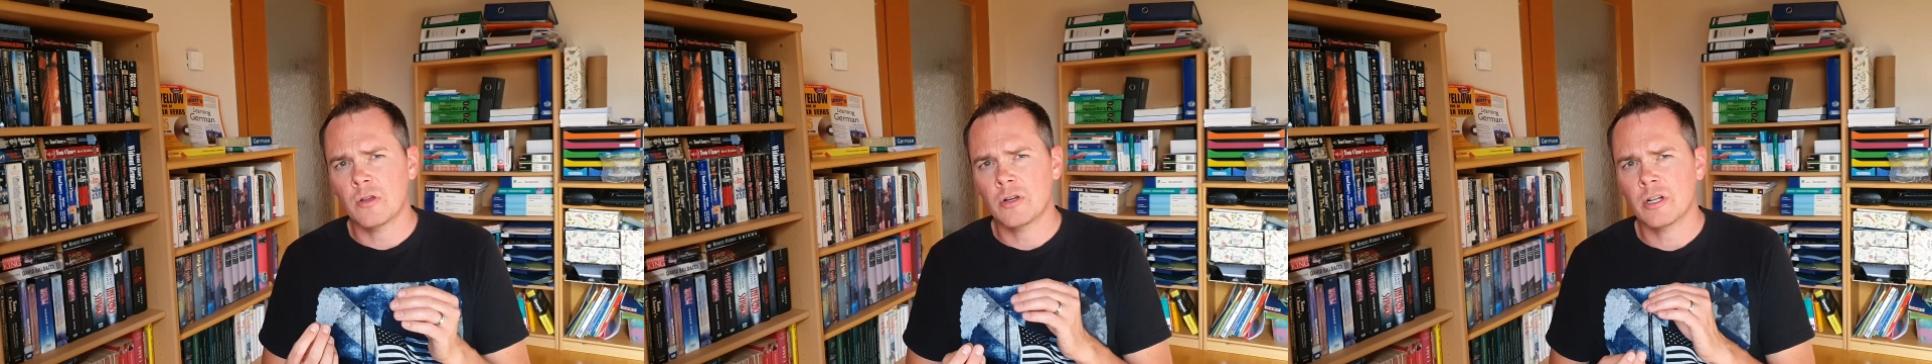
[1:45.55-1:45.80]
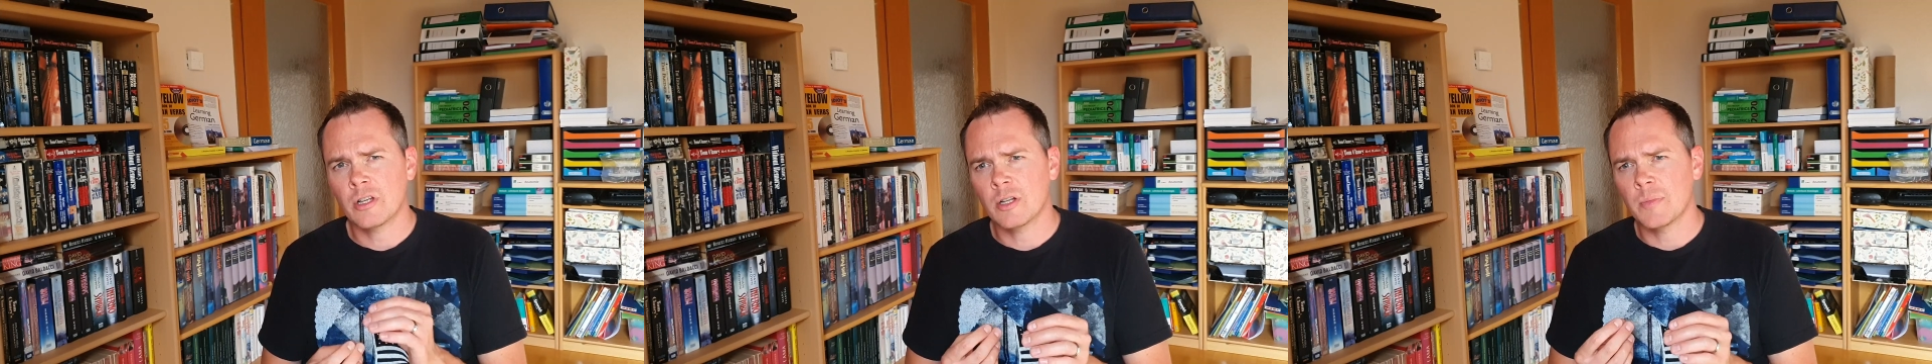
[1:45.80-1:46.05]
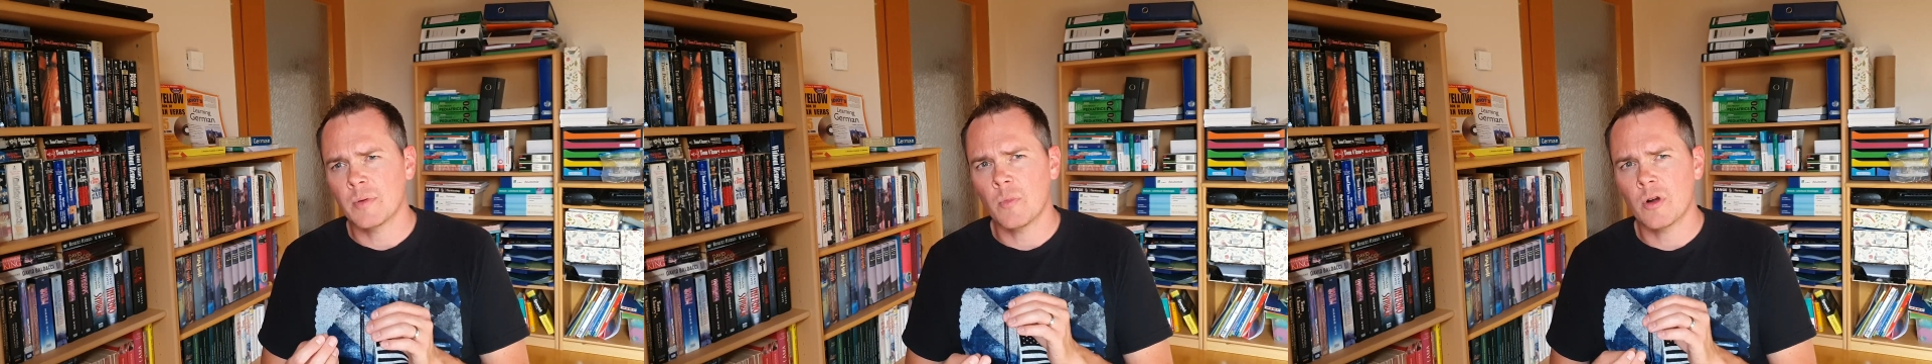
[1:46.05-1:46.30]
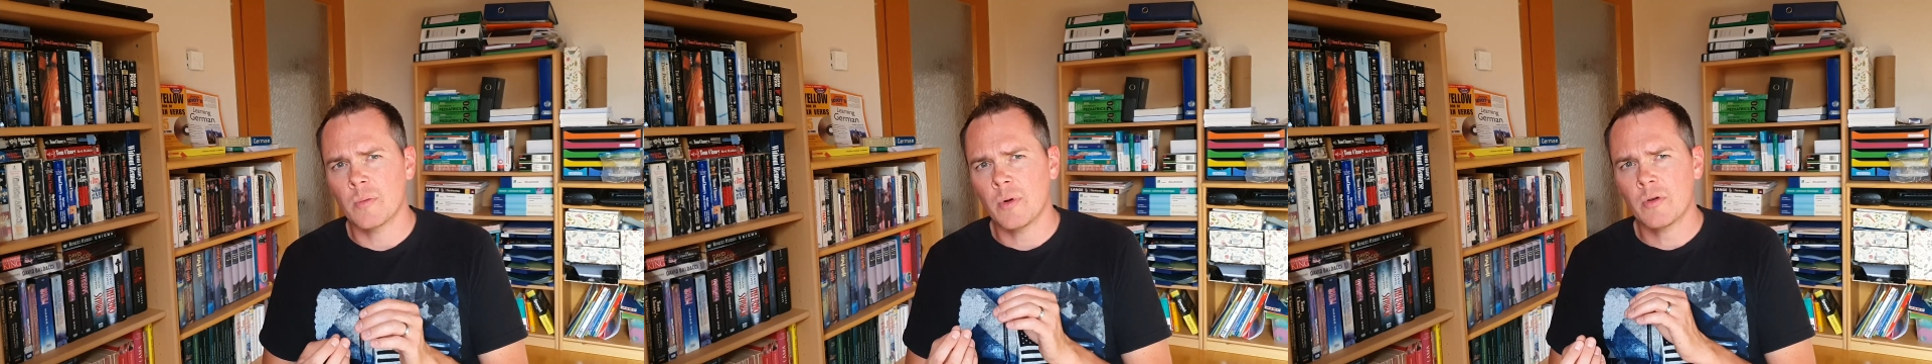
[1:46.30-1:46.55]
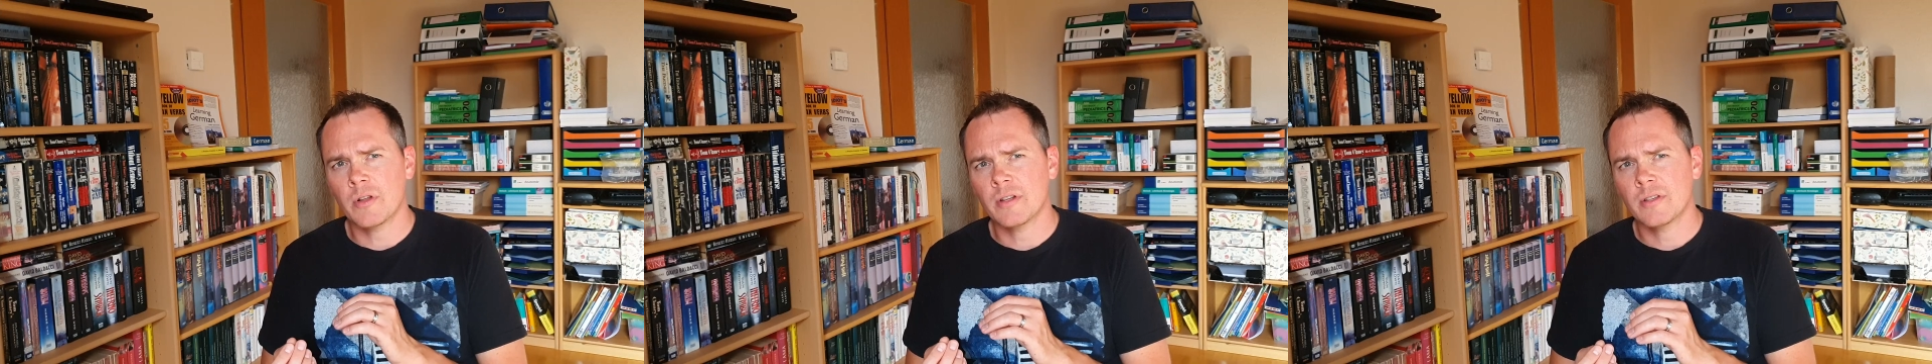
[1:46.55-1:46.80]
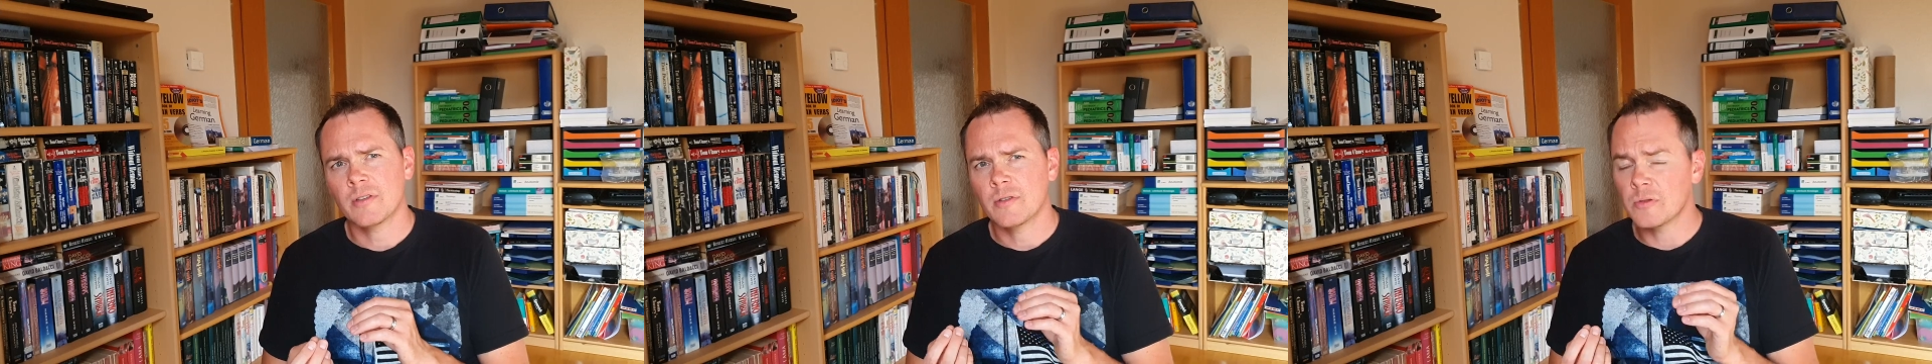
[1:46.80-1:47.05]
learn a little bit more about it,
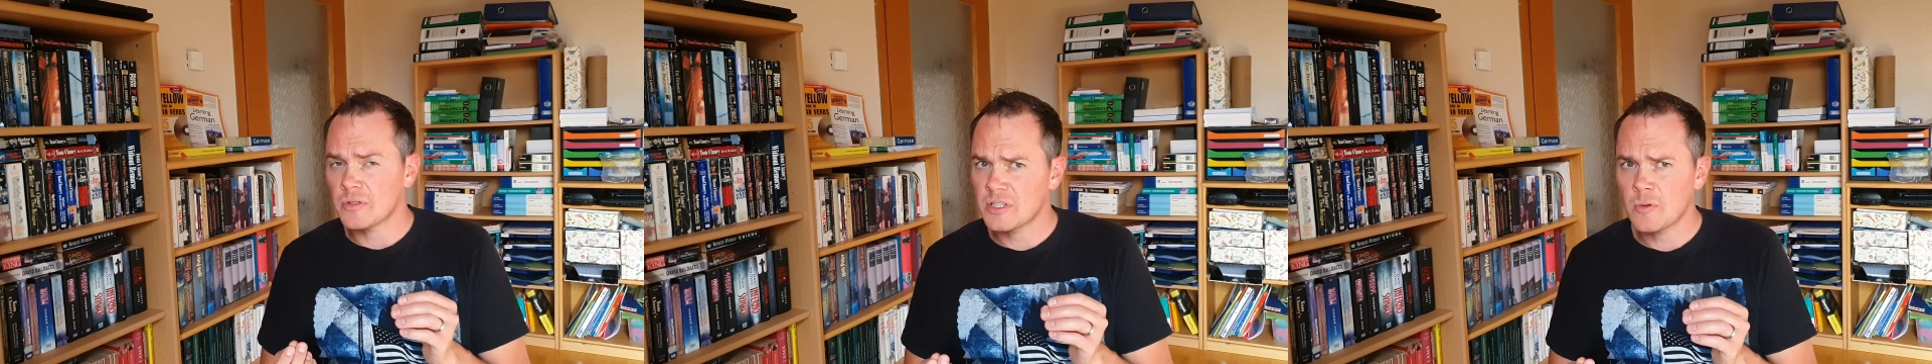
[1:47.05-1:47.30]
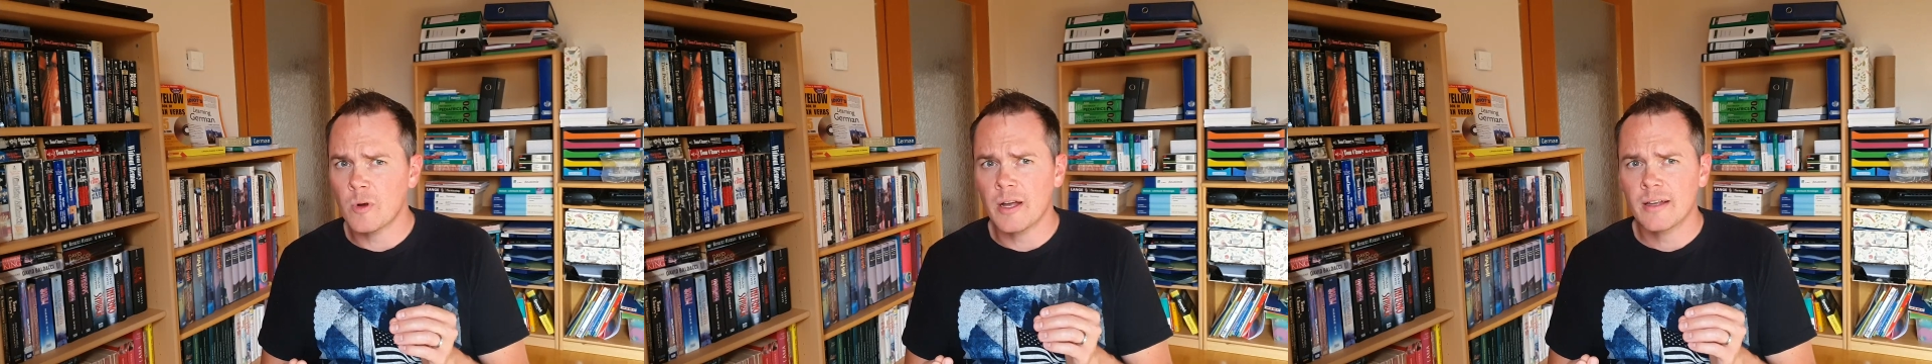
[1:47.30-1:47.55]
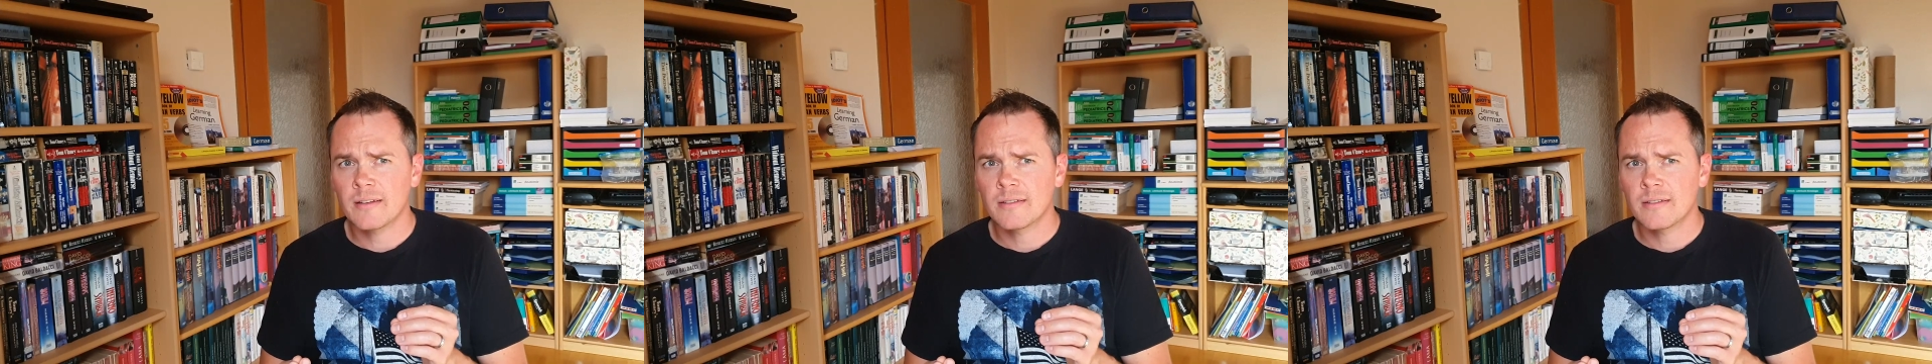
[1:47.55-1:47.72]
you'll see why.